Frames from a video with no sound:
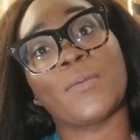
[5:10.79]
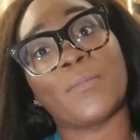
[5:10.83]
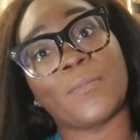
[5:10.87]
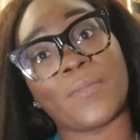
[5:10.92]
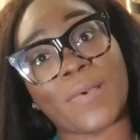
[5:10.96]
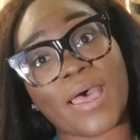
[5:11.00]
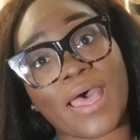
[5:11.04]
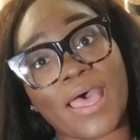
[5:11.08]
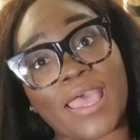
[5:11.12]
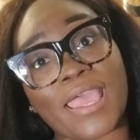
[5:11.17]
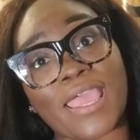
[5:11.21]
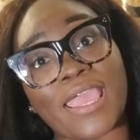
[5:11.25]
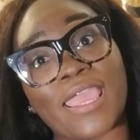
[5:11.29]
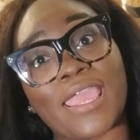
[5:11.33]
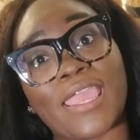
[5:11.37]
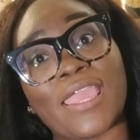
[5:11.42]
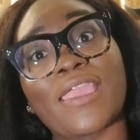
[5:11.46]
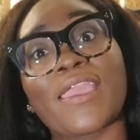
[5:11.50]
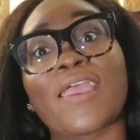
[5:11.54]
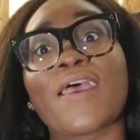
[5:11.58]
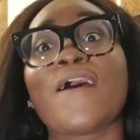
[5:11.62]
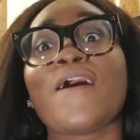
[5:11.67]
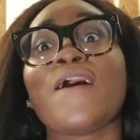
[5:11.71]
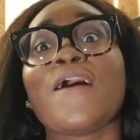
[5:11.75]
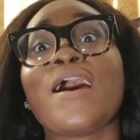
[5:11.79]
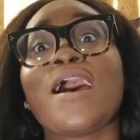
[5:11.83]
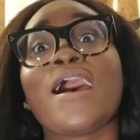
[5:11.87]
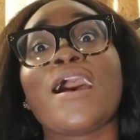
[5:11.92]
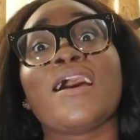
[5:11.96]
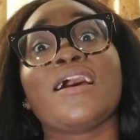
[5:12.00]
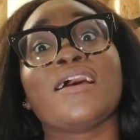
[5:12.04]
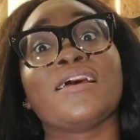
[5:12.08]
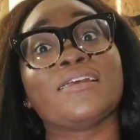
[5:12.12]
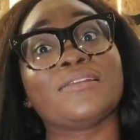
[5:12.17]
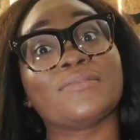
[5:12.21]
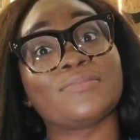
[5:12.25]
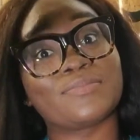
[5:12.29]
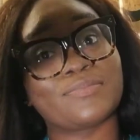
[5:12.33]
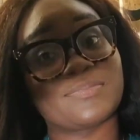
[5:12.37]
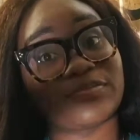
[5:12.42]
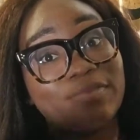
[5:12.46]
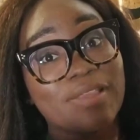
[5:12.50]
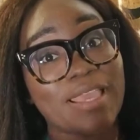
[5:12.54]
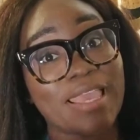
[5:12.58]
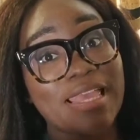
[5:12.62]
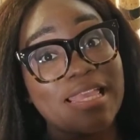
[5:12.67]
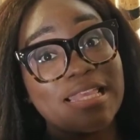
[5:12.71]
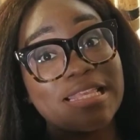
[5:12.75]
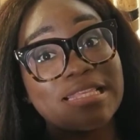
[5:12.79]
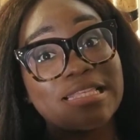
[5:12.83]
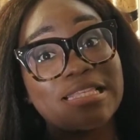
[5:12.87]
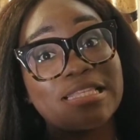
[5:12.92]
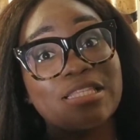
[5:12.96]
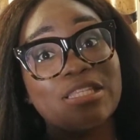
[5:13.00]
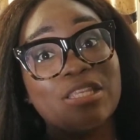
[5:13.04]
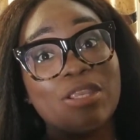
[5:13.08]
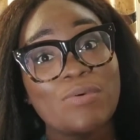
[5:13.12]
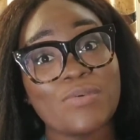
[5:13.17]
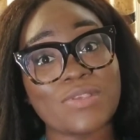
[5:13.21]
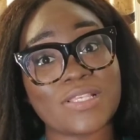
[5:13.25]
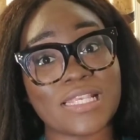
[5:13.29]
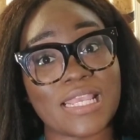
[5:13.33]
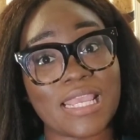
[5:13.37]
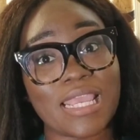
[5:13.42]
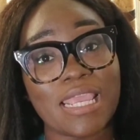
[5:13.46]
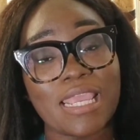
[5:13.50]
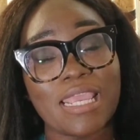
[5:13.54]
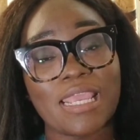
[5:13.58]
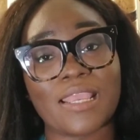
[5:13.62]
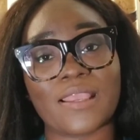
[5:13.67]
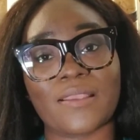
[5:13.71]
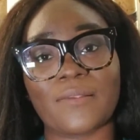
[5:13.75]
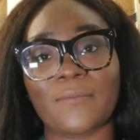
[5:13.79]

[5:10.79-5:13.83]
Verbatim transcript: my is using